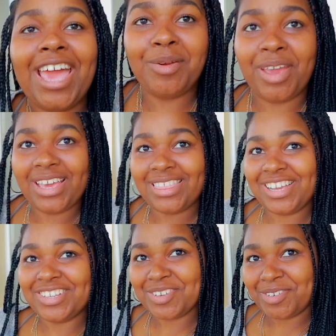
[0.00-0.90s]
Anyway,
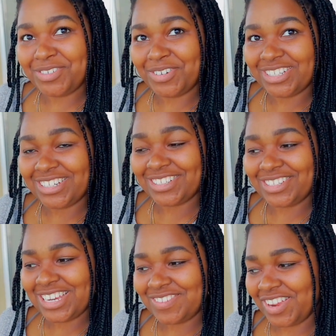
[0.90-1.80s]
thank you so much for watching
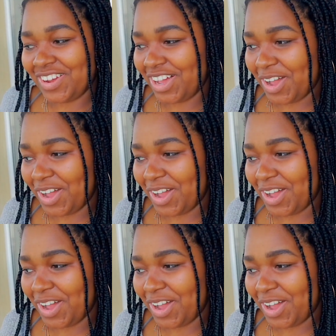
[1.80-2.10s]
today's video.